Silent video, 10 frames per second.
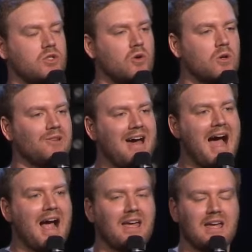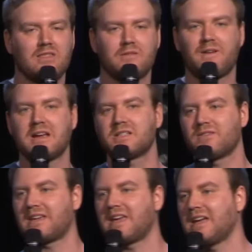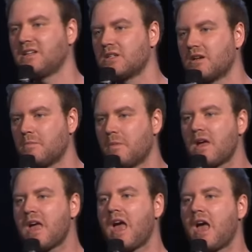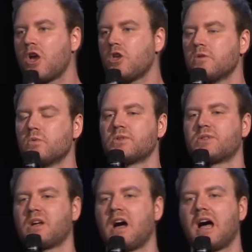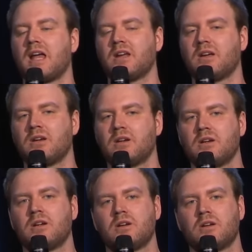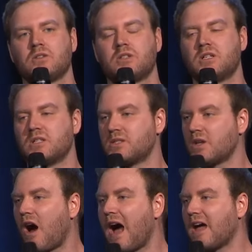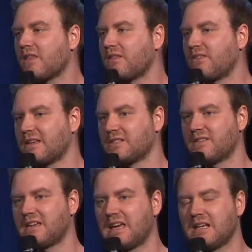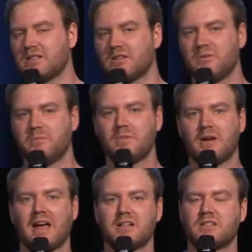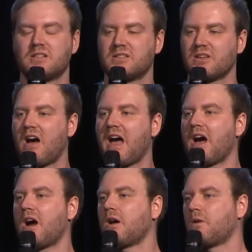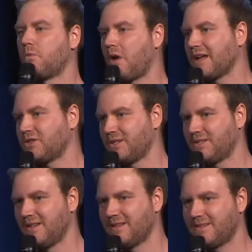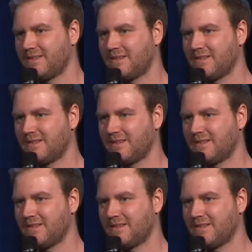your lack in the face of the kingdom, you will start to desire the things of the kingdom and to desire righteousness.